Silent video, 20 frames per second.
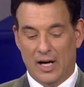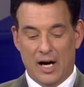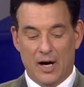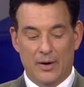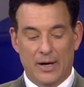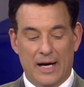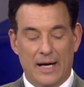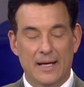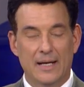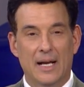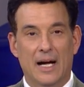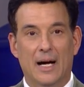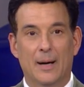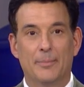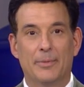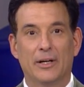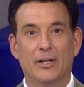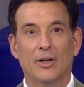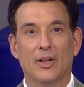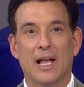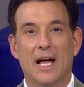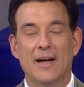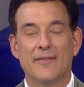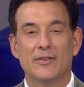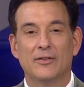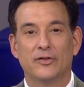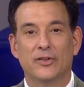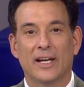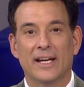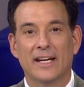All right. Uh, Bill,
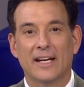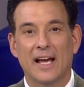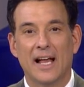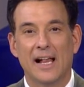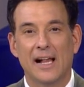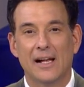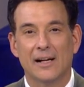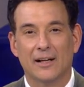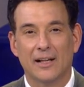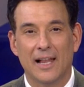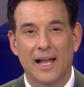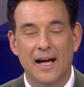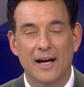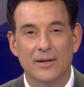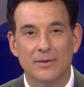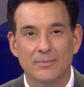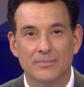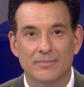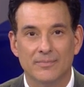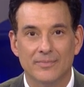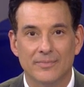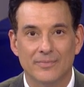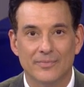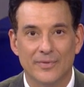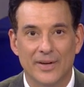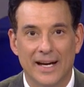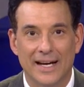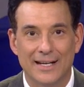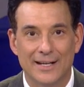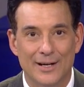live in St. Cloud. Yeah.
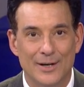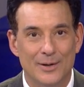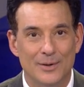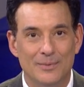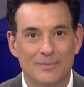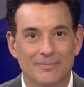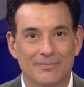Thank you.